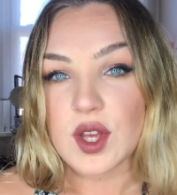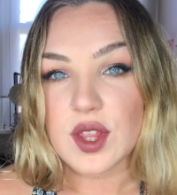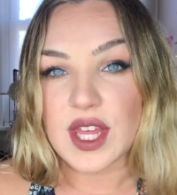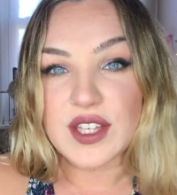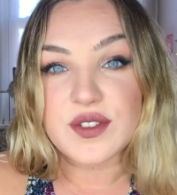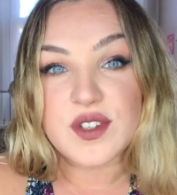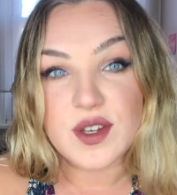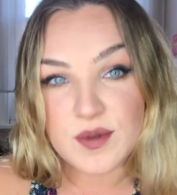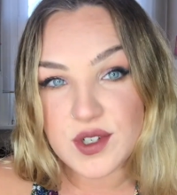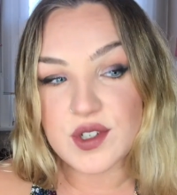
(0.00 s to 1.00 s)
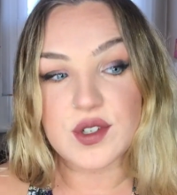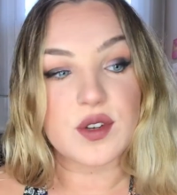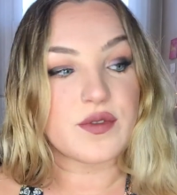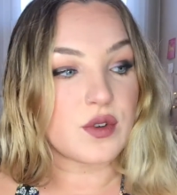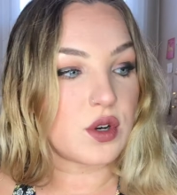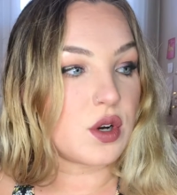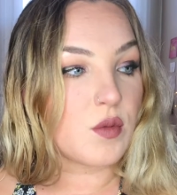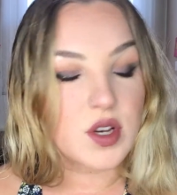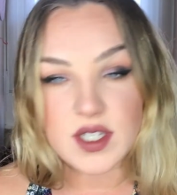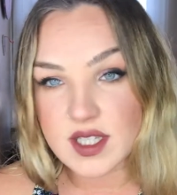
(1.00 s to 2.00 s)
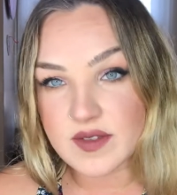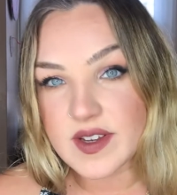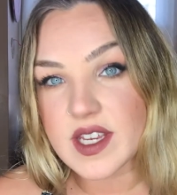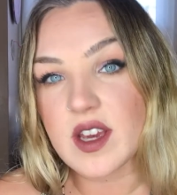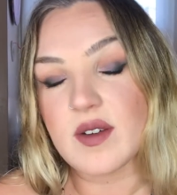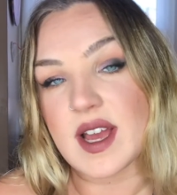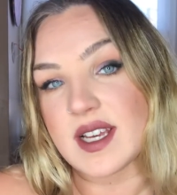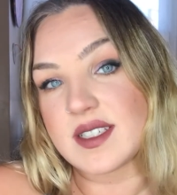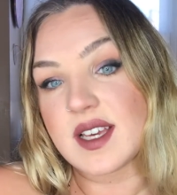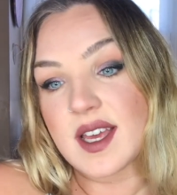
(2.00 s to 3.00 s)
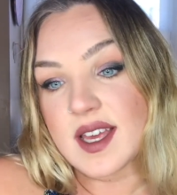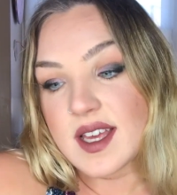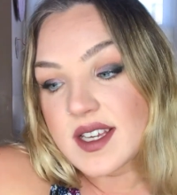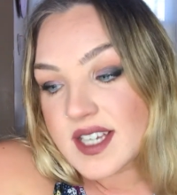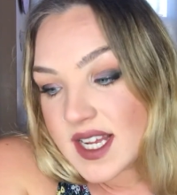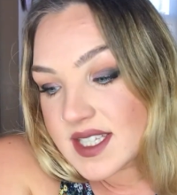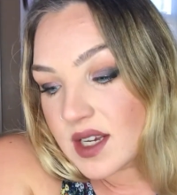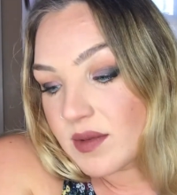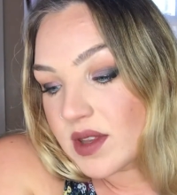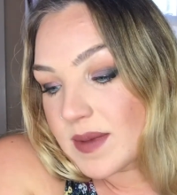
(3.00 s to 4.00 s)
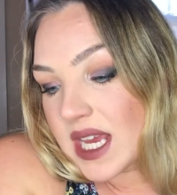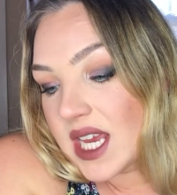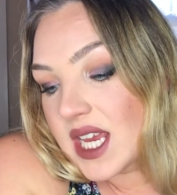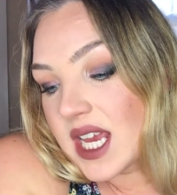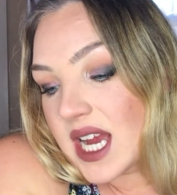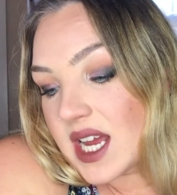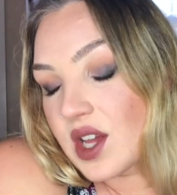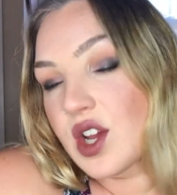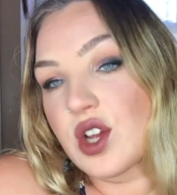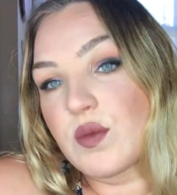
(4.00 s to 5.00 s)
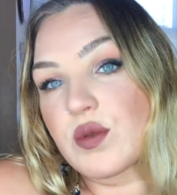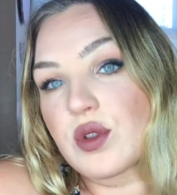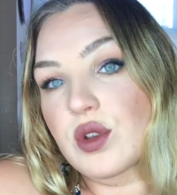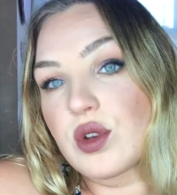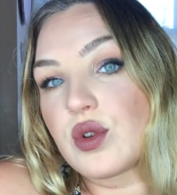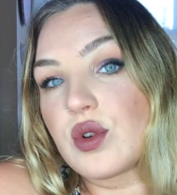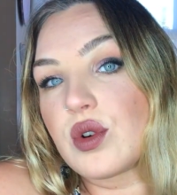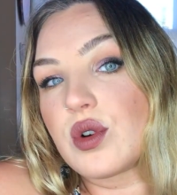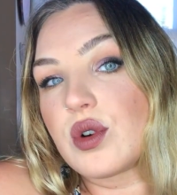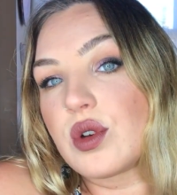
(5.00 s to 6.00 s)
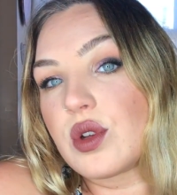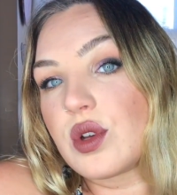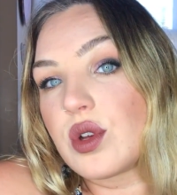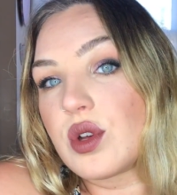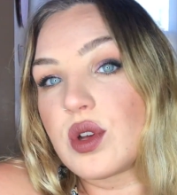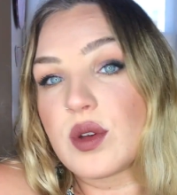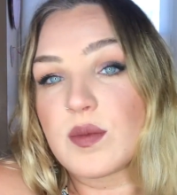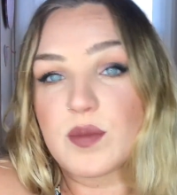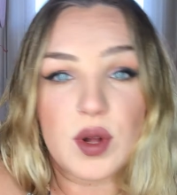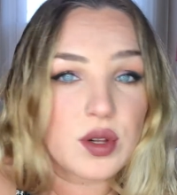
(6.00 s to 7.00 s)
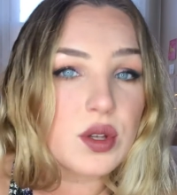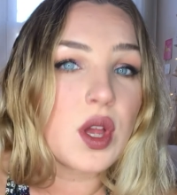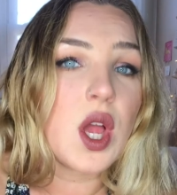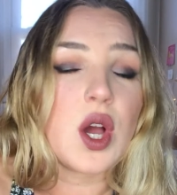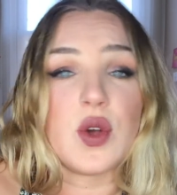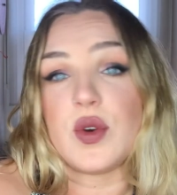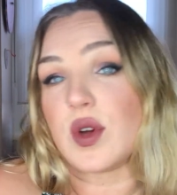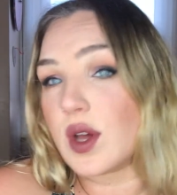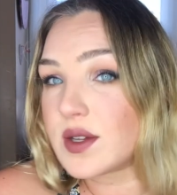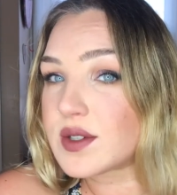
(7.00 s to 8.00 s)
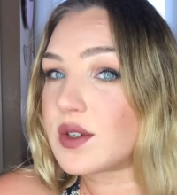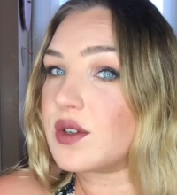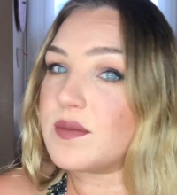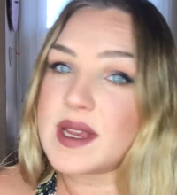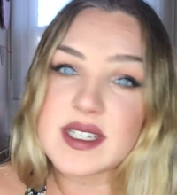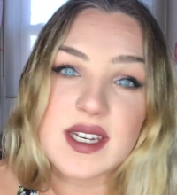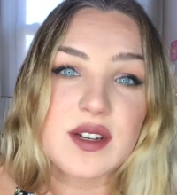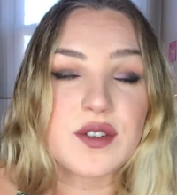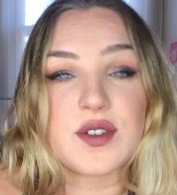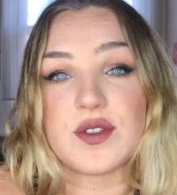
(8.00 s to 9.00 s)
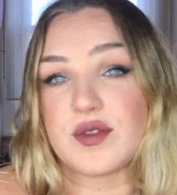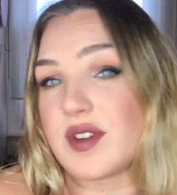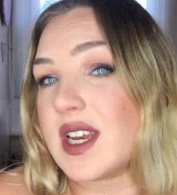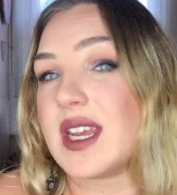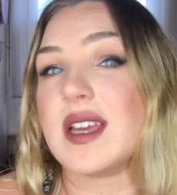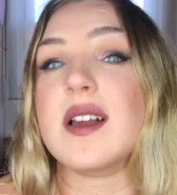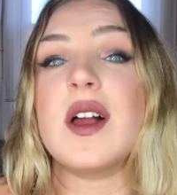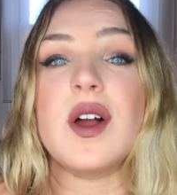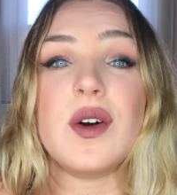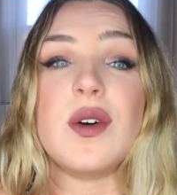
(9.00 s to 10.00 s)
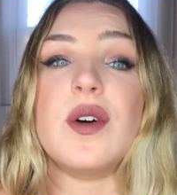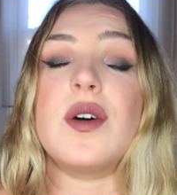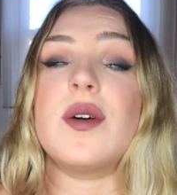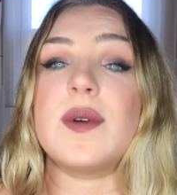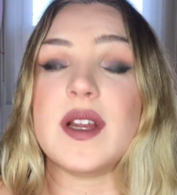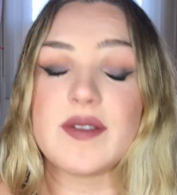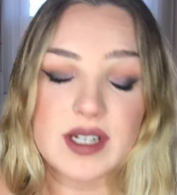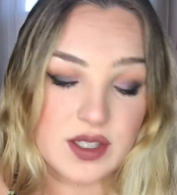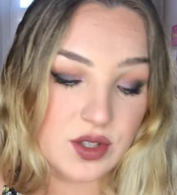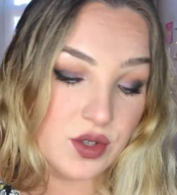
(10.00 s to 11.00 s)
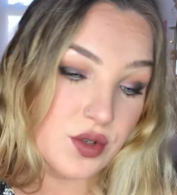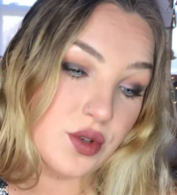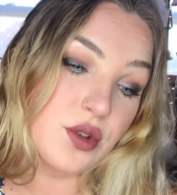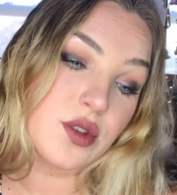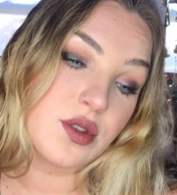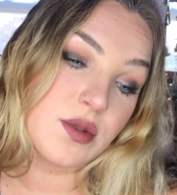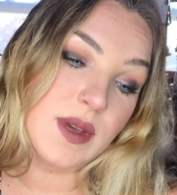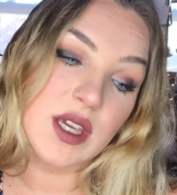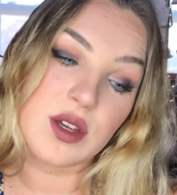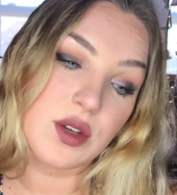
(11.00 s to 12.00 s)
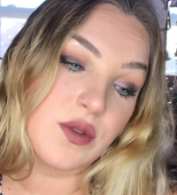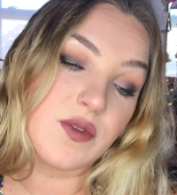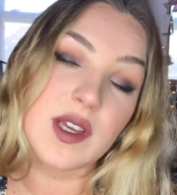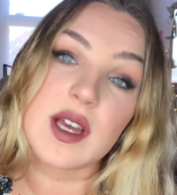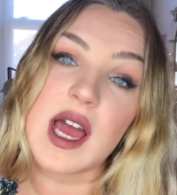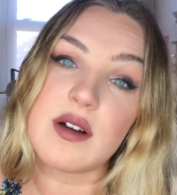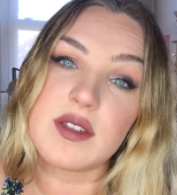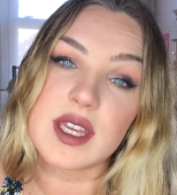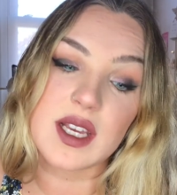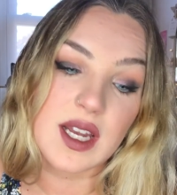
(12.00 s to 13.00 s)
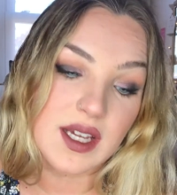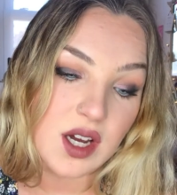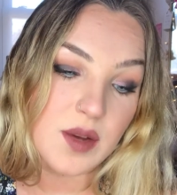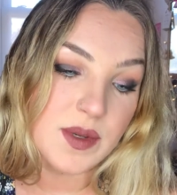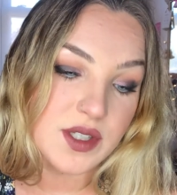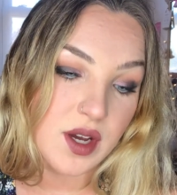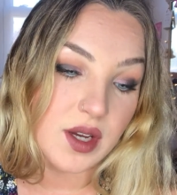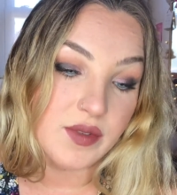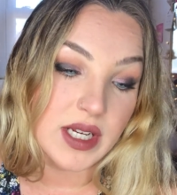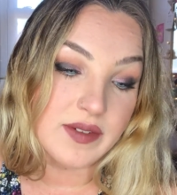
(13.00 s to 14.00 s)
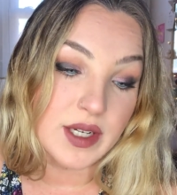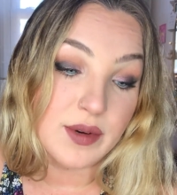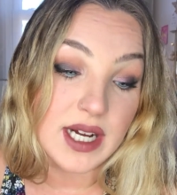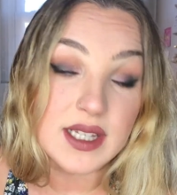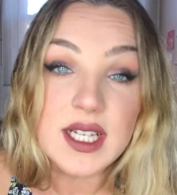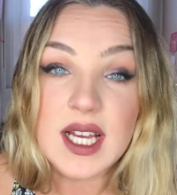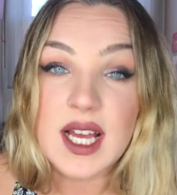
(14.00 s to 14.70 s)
Thank you so much for watching this video and chatting with me, and I hope that your bulk or your cut or your maintaining or just your training or whatever it is that you do to make you feel healthy, like I hope it's going really, really well.